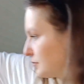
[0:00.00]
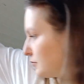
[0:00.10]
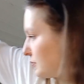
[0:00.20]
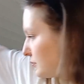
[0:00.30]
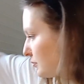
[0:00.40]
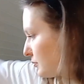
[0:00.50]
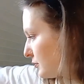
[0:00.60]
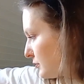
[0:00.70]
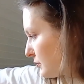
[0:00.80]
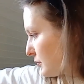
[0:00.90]

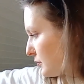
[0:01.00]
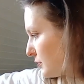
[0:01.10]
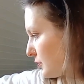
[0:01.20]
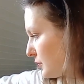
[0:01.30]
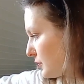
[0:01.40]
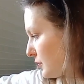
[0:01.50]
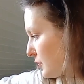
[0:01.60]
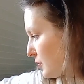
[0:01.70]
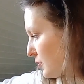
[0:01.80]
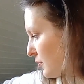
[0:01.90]

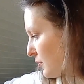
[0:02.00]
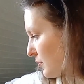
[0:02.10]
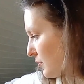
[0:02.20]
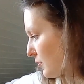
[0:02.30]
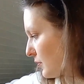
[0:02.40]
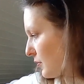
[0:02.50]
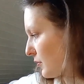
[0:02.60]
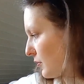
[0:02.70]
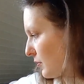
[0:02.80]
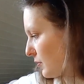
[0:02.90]

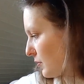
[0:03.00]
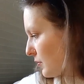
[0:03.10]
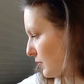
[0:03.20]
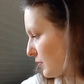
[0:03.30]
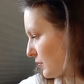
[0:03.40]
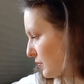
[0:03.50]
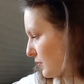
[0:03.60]
[no speech]